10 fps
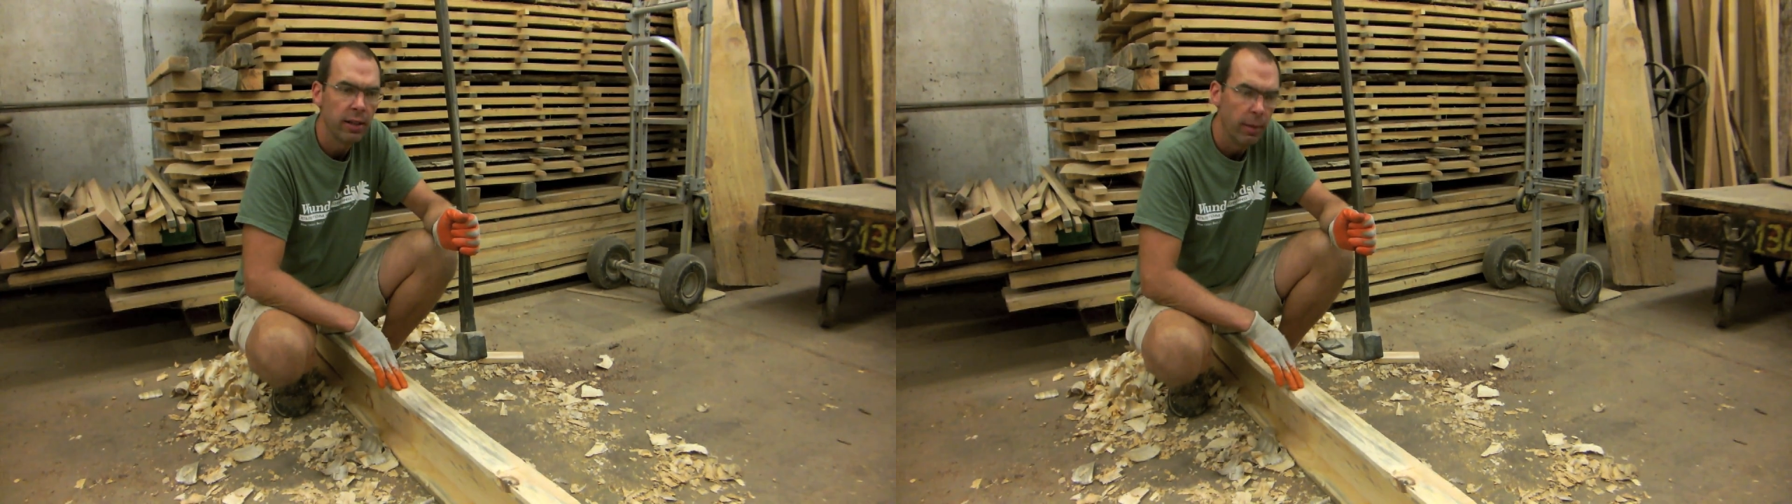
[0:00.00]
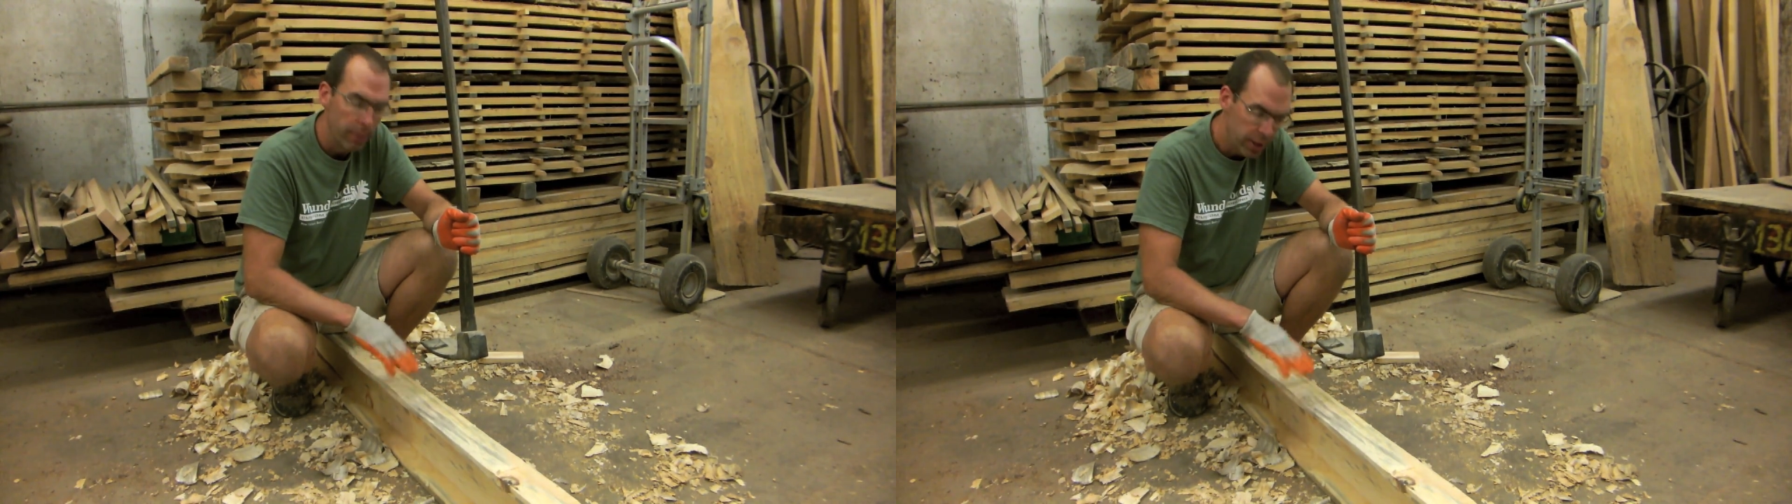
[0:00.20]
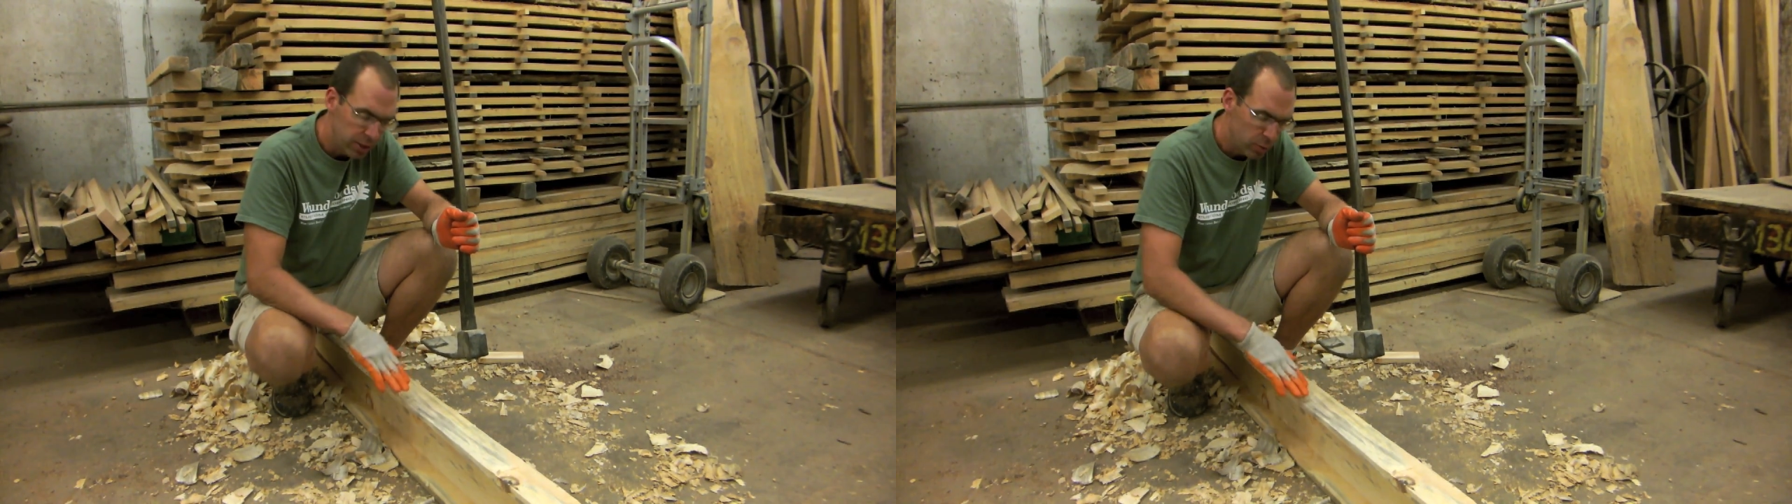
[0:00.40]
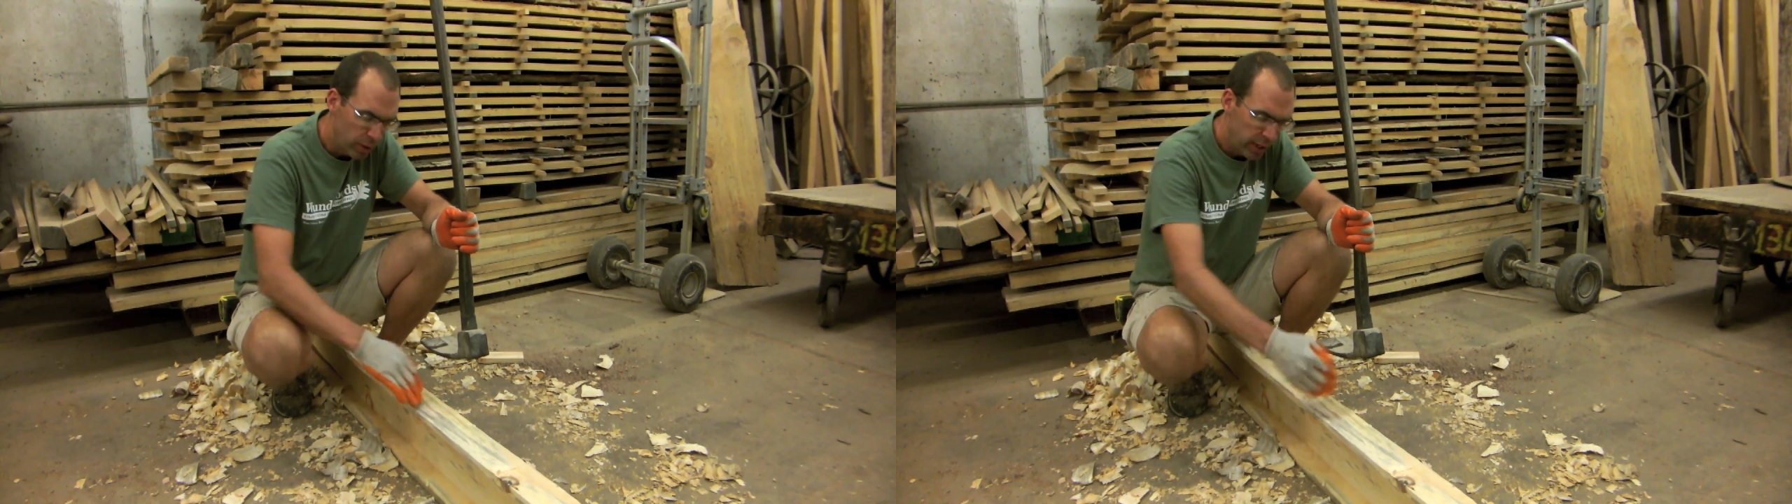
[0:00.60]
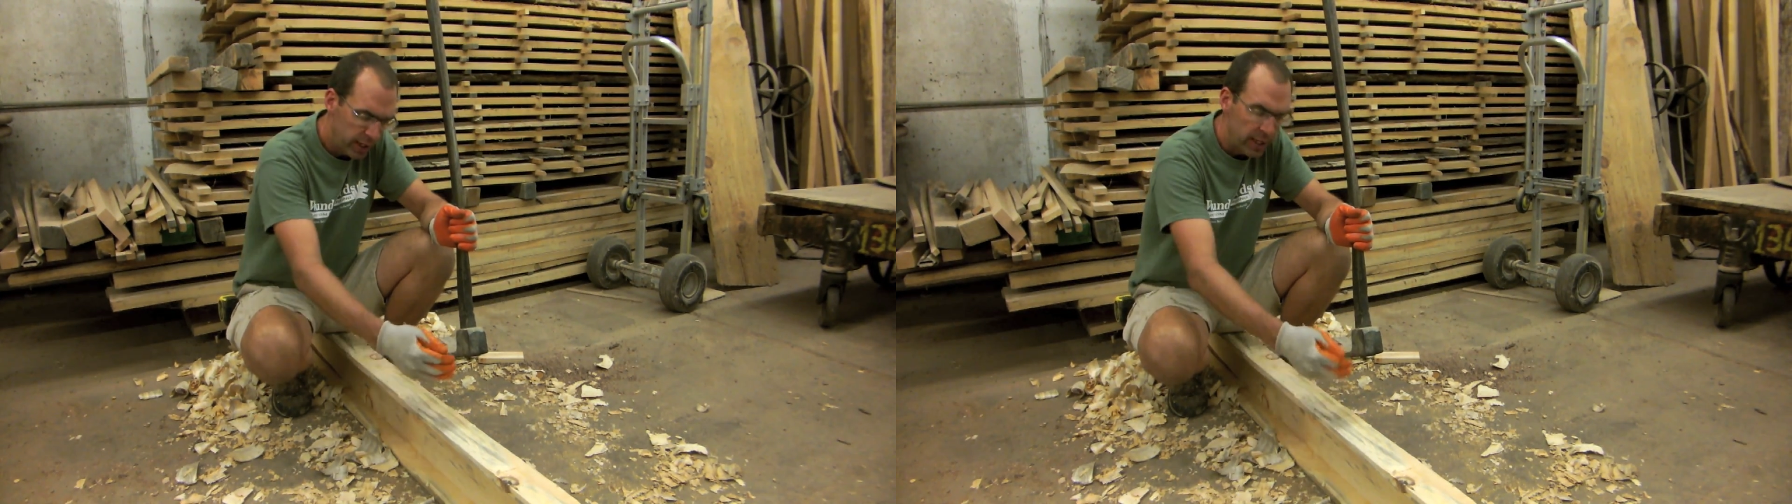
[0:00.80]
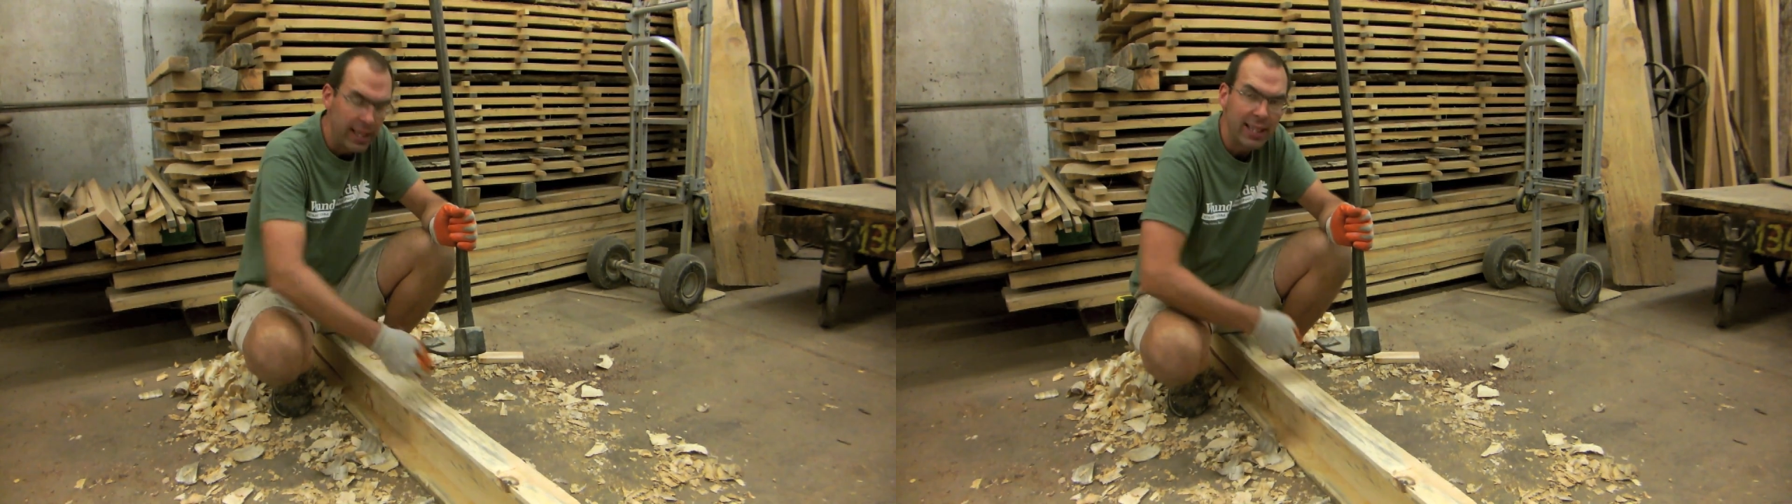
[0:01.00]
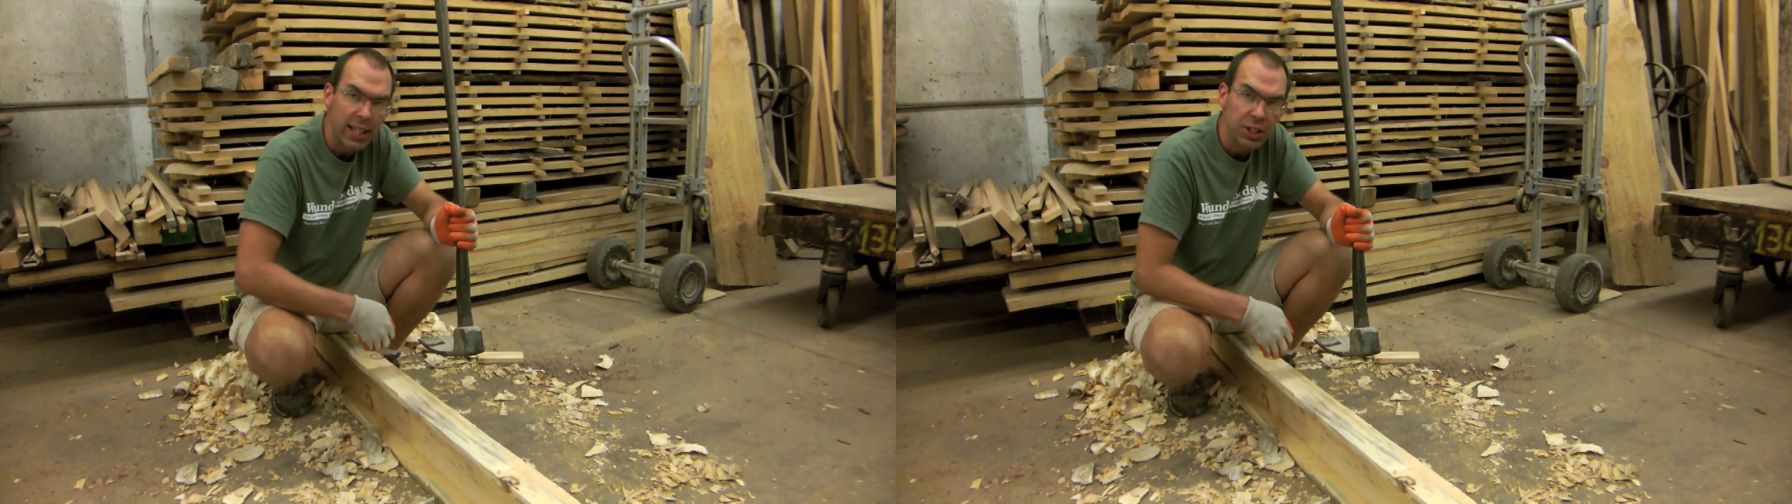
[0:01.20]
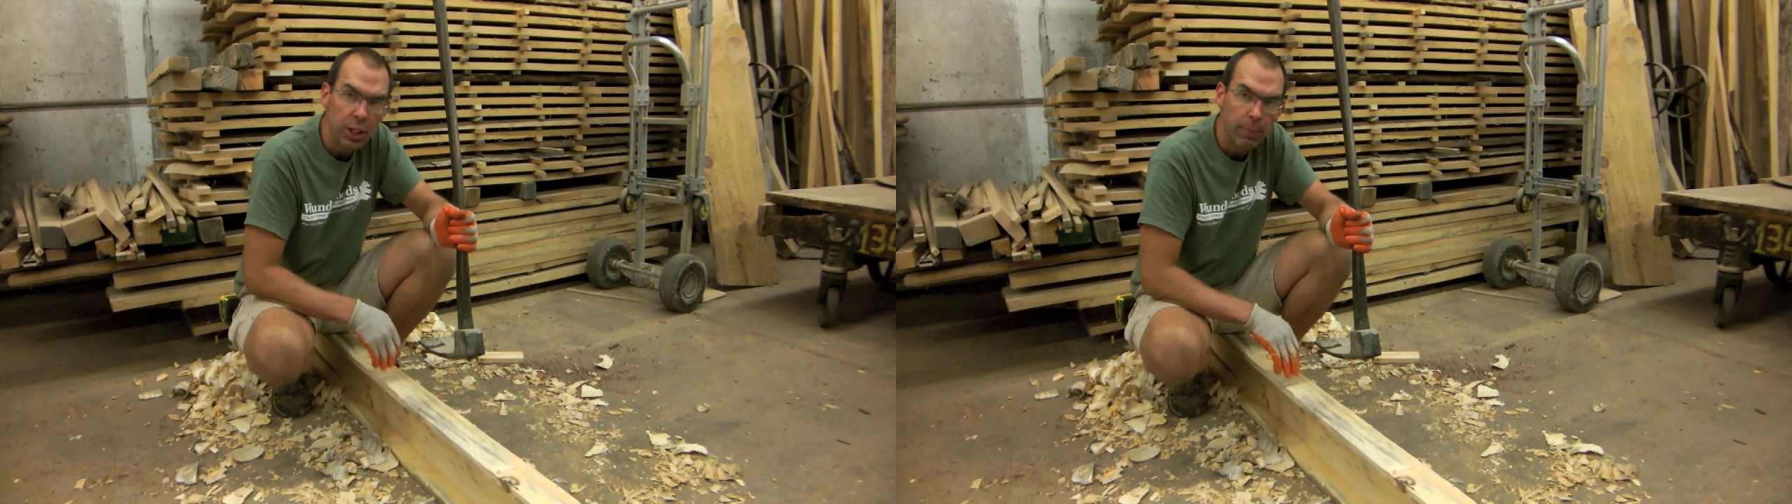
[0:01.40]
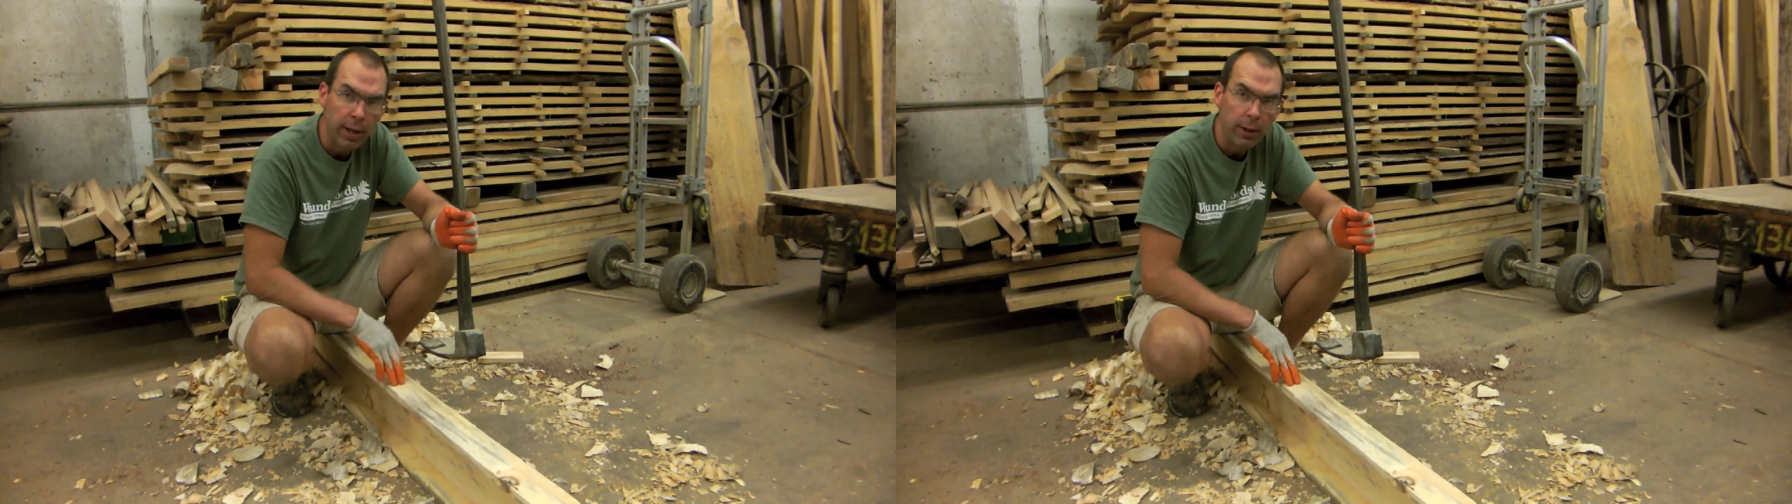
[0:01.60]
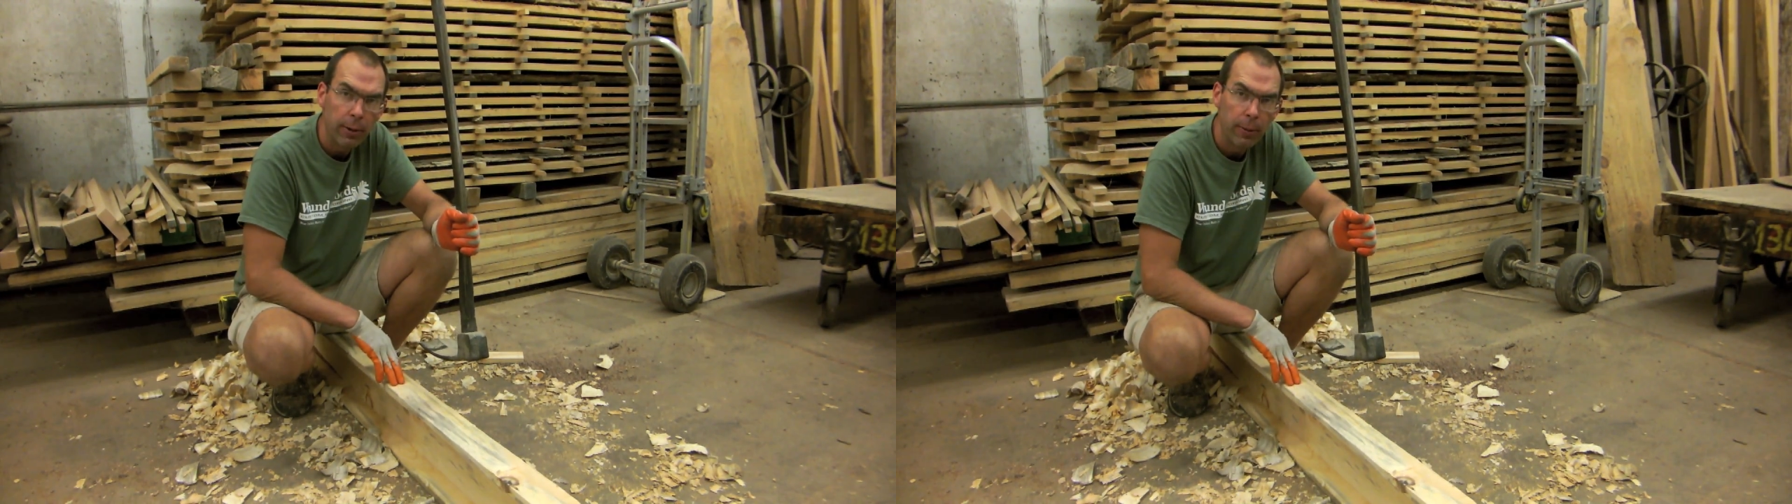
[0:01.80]
a bigger swing, to take that chip
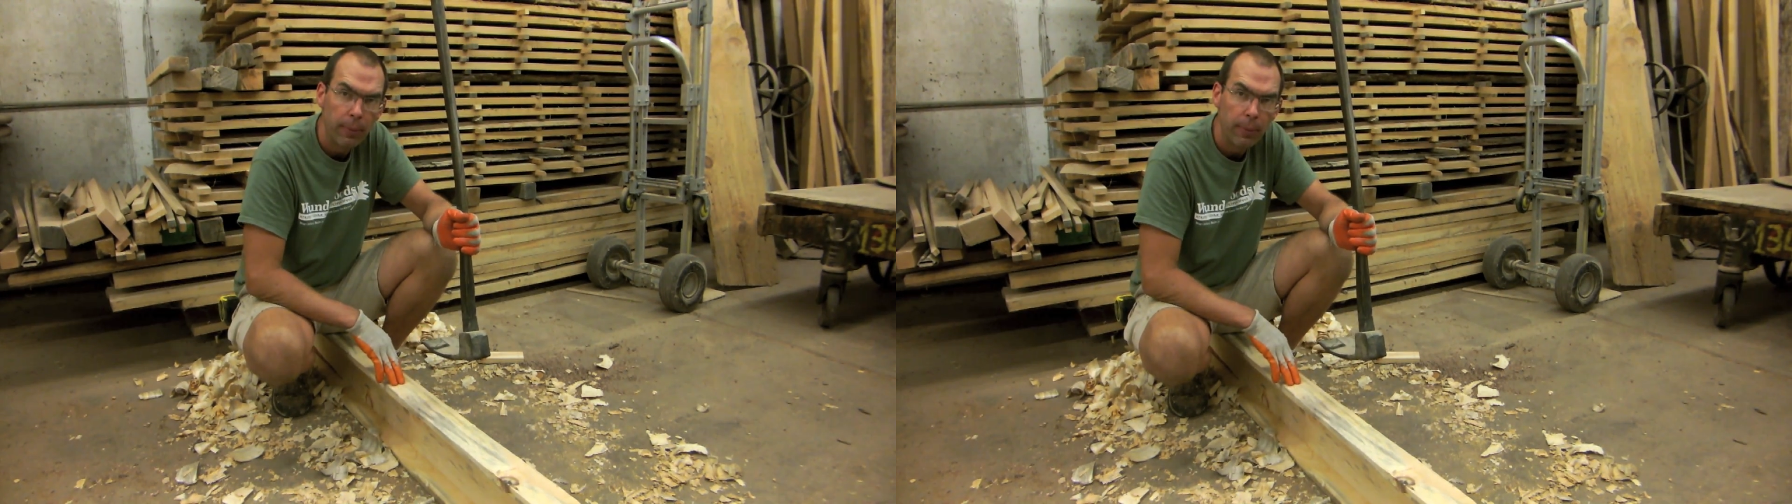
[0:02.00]
out.